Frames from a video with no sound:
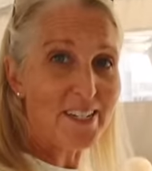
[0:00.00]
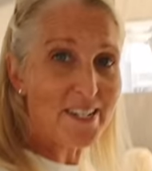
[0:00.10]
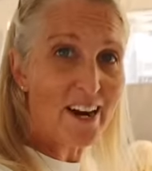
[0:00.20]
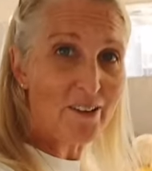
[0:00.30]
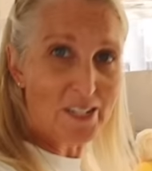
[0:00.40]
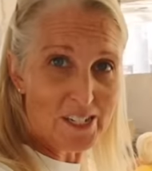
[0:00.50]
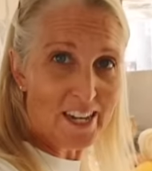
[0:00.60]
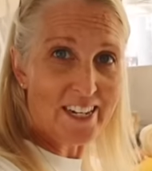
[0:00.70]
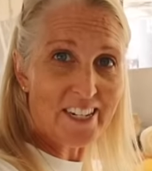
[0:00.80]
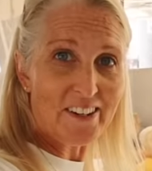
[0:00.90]
is now our
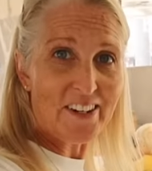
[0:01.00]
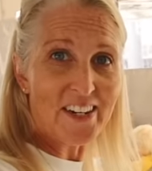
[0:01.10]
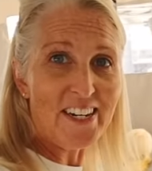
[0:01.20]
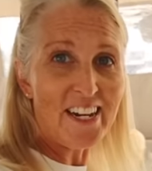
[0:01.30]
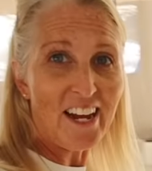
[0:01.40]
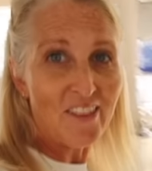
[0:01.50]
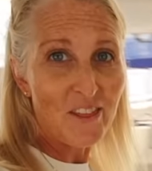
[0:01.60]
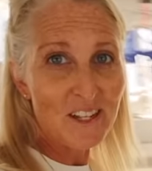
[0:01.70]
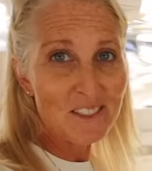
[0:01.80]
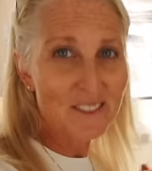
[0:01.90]
dining area, and
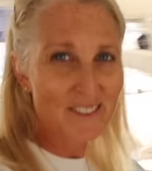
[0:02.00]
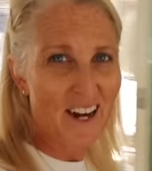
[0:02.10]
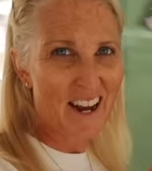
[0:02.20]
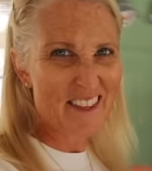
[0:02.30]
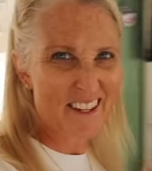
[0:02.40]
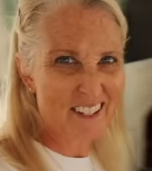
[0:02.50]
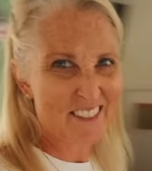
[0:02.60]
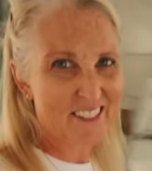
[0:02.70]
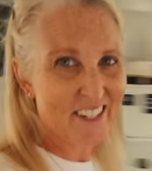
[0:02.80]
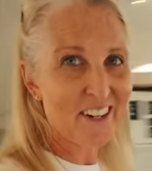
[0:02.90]
this, I think,
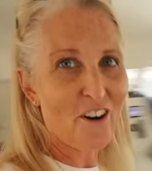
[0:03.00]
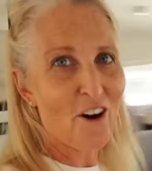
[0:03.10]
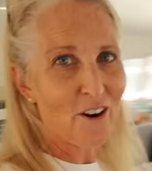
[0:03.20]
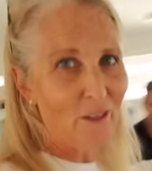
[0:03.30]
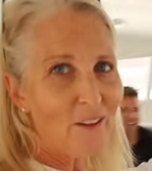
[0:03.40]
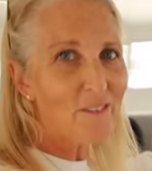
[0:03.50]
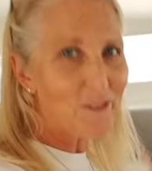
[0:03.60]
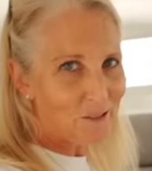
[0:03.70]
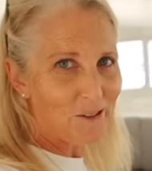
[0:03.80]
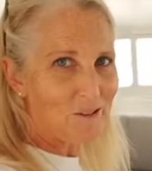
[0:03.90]
is like our living
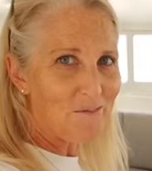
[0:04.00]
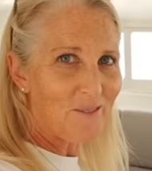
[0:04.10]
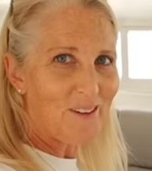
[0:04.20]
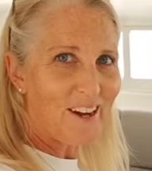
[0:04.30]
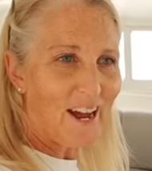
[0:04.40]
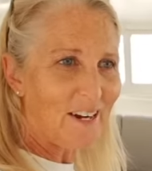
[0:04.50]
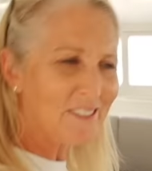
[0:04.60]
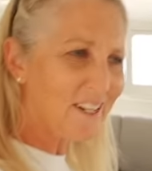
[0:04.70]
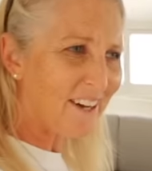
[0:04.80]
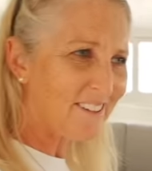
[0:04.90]
room. And
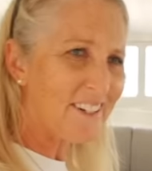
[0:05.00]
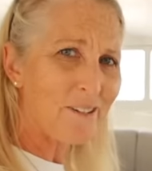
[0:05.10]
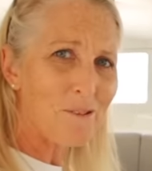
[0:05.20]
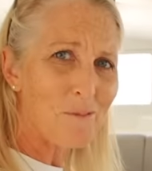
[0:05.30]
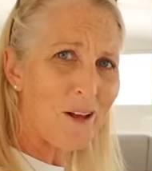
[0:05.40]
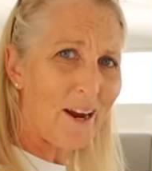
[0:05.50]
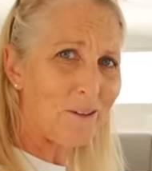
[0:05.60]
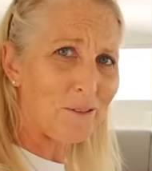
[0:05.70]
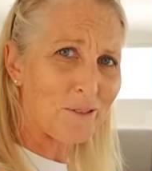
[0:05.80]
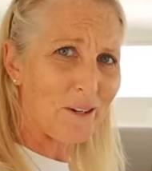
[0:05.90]
it's kind of like a normal
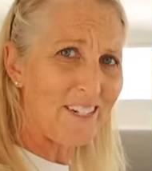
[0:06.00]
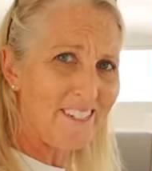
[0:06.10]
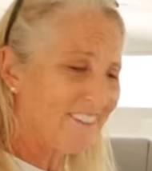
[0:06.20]
house, right?